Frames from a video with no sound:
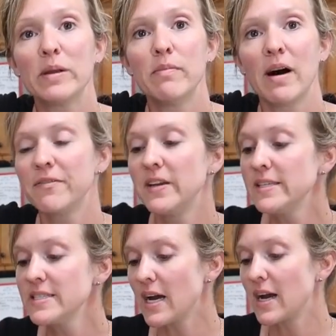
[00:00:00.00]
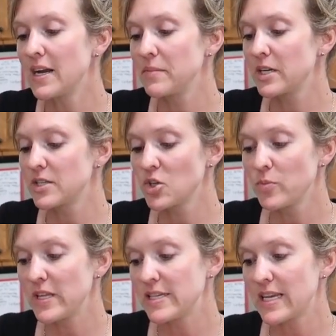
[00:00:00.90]
wheat muffins. I'm gonna
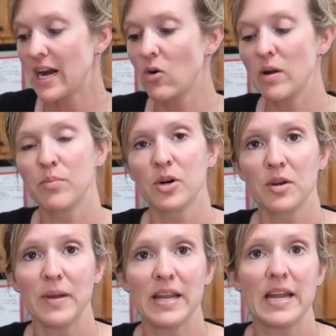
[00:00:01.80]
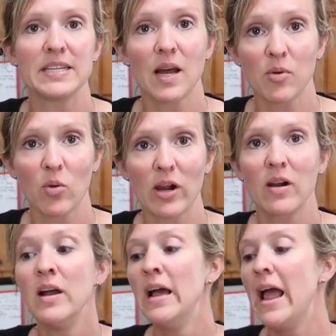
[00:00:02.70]
scoop these out and put them in a
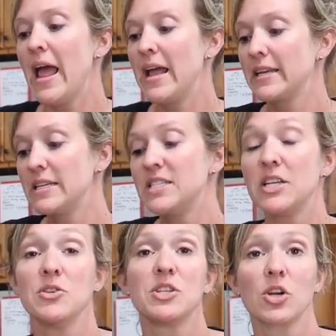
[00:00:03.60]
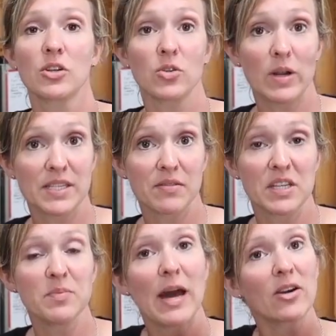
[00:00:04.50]
Tupperware and continue to cook the rest of
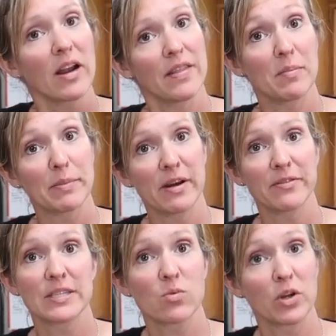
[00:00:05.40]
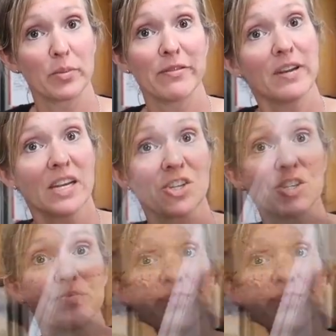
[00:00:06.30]
this batter, and then my muffins will be finished.